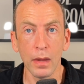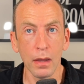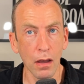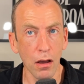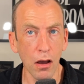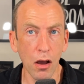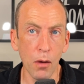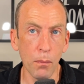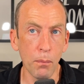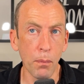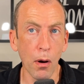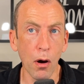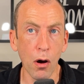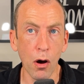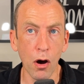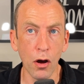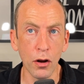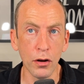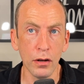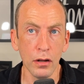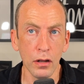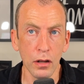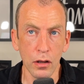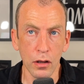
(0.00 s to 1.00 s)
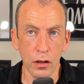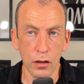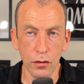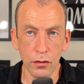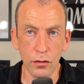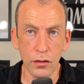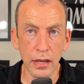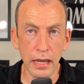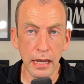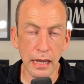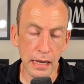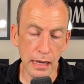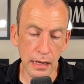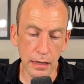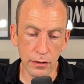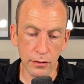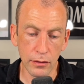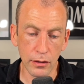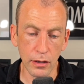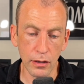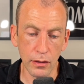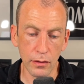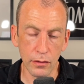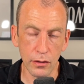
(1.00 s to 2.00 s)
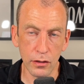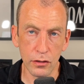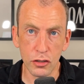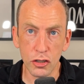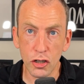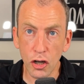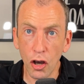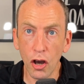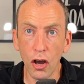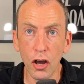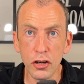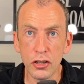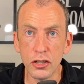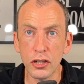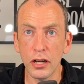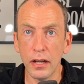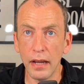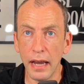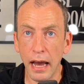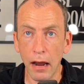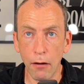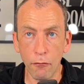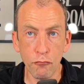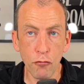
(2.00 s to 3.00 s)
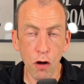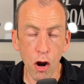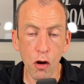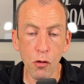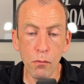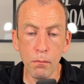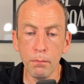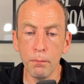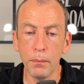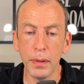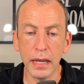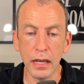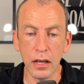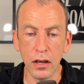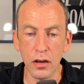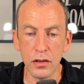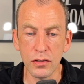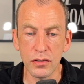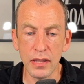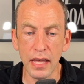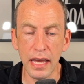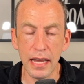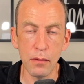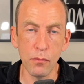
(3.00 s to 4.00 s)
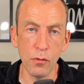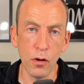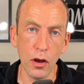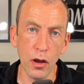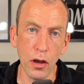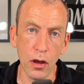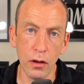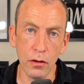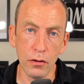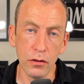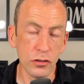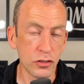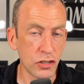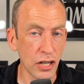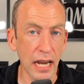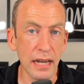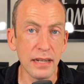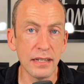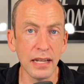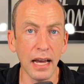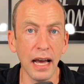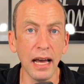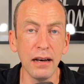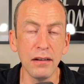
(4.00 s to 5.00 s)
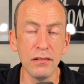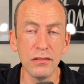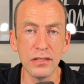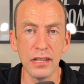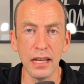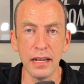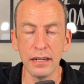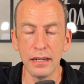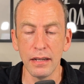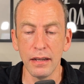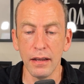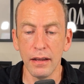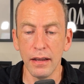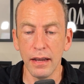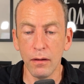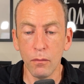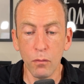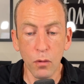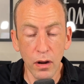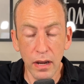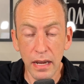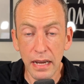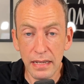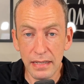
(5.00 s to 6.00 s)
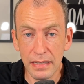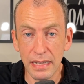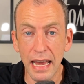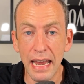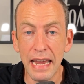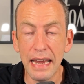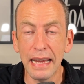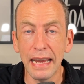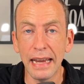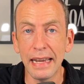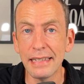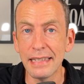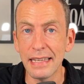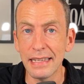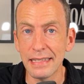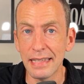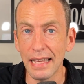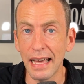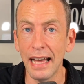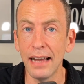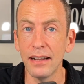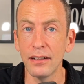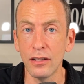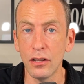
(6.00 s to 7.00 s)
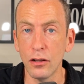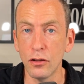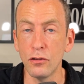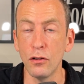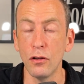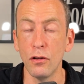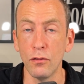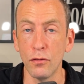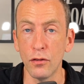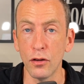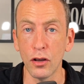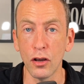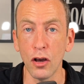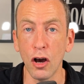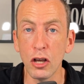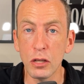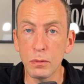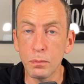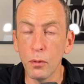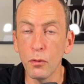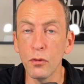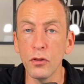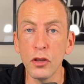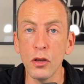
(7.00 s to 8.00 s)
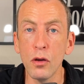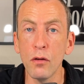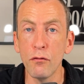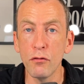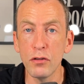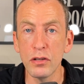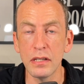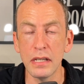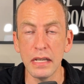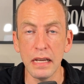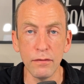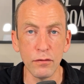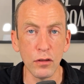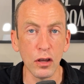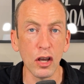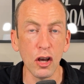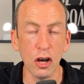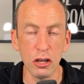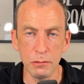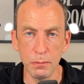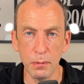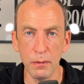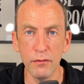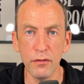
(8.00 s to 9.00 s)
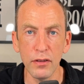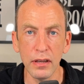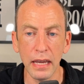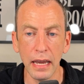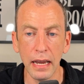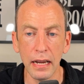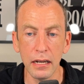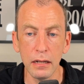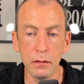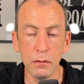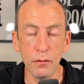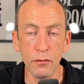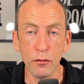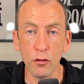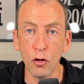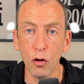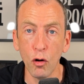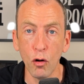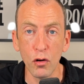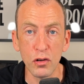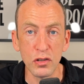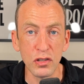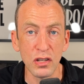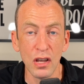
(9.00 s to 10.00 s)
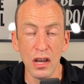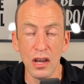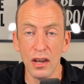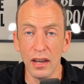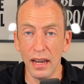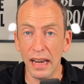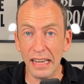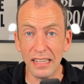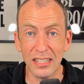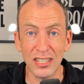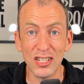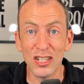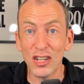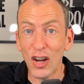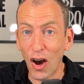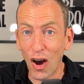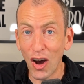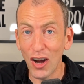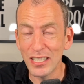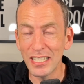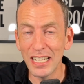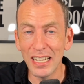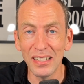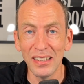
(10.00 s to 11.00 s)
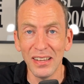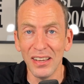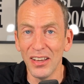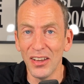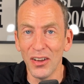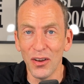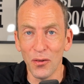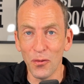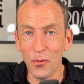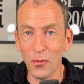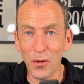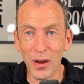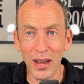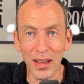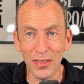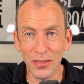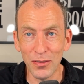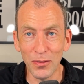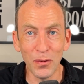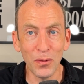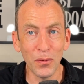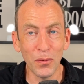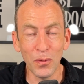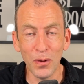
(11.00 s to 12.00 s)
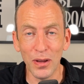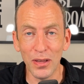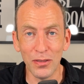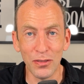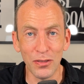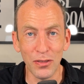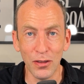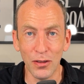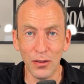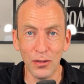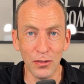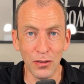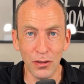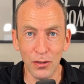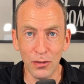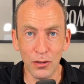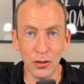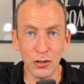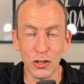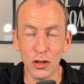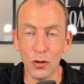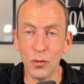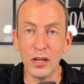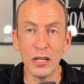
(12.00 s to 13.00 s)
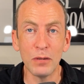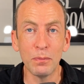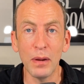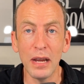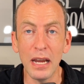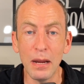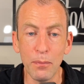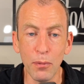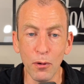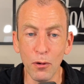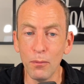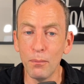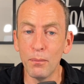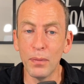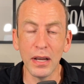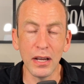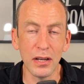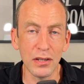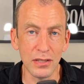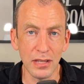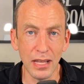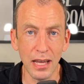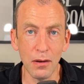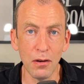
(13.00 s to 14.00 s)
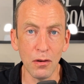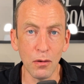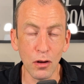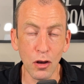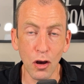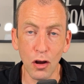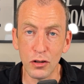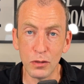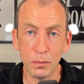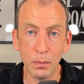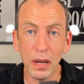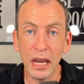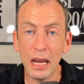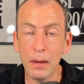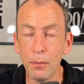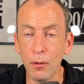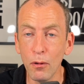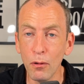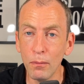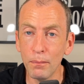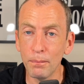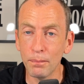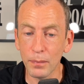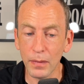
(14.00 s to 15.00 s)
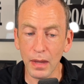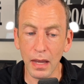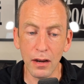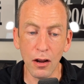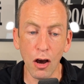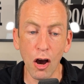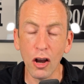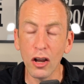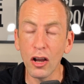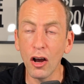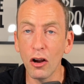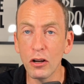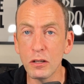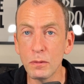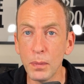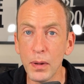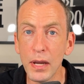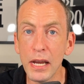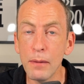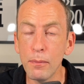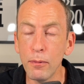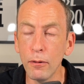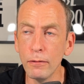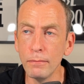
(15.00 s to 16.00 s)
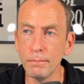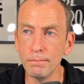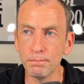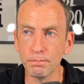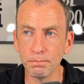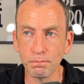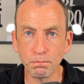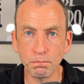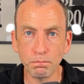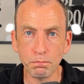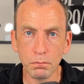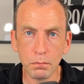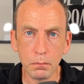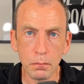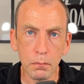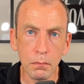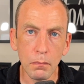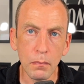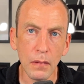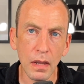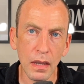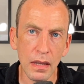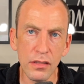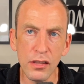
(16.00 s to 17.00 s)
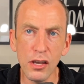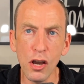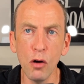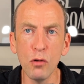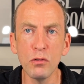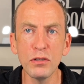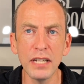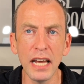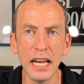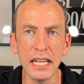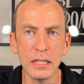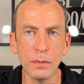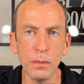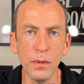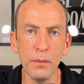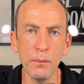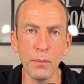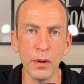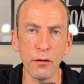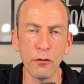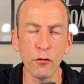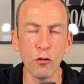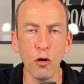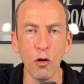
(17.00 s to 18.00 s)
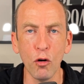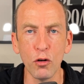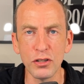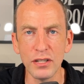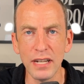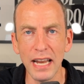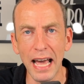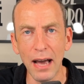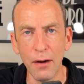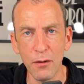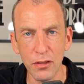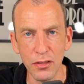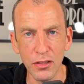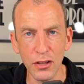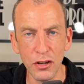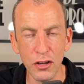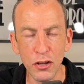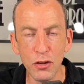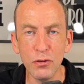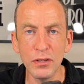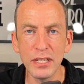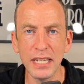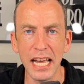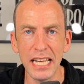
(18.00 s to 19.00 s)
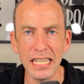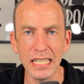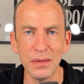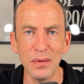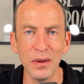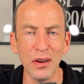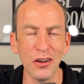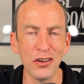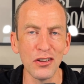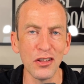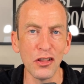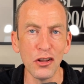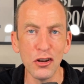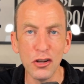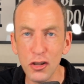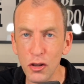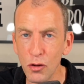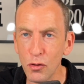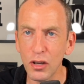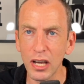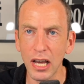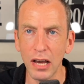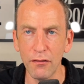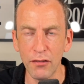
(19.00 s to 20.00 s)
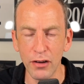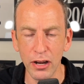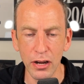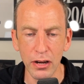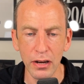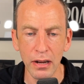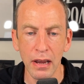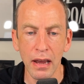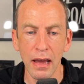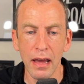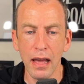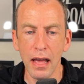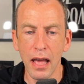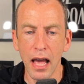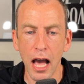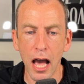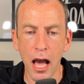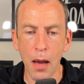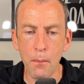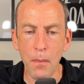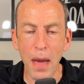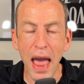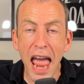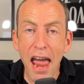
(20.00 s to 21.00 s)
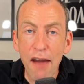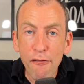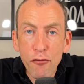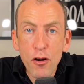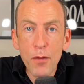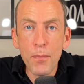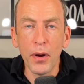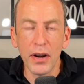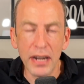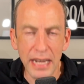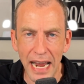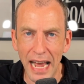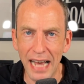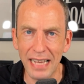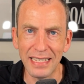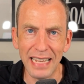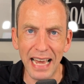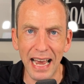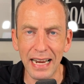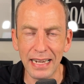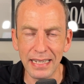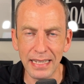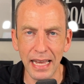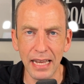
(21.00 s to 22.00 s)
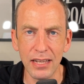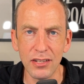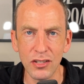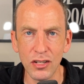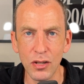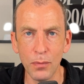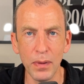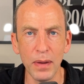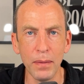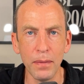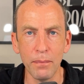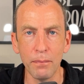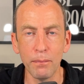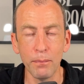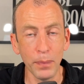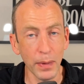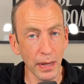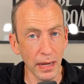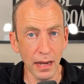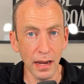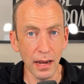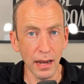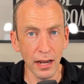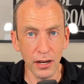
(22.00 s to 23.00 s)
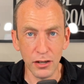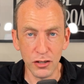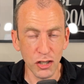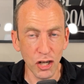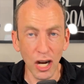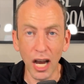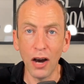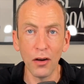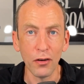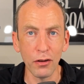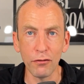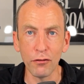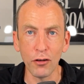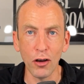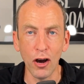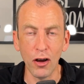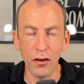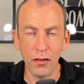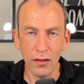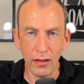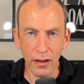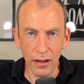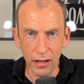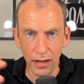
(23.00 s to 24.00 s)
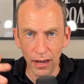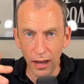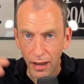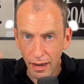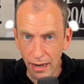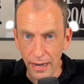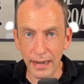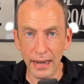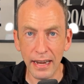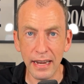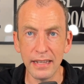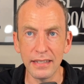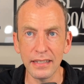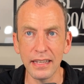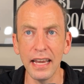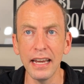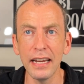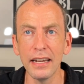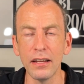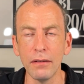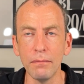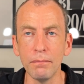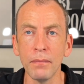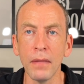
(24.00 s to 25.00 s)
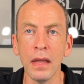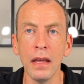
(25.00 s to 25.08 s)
upon the, the, the church at Rome because they were Gentiles and what he's saying is is that uh, the gospel that you've received, the gospel of the kingdom, of course, it started with with the, the, the, Jewish people because they were God's people and are God's people in the Old Testament. But of course, now in the New Testament, under the new covenant, um, everybody has access to be, be a child of God in His kingdom,